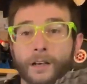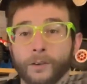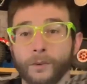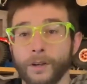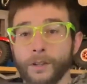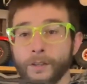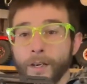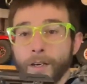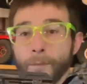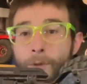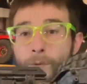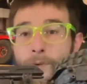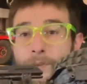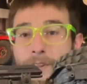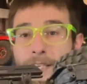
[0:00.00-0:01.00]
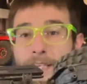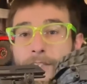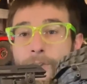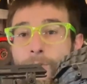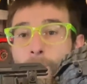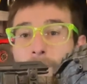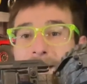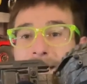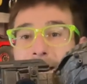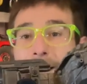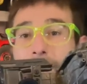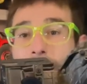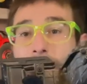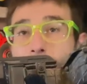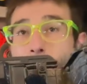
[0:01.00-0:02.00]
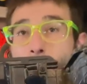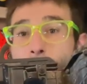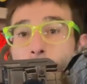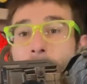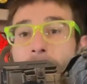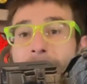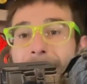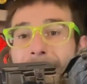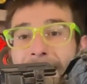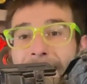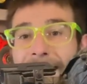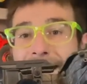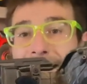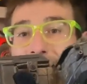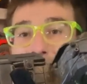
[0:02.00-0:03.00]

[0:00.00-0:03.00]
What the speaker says: crawler combo with a 2280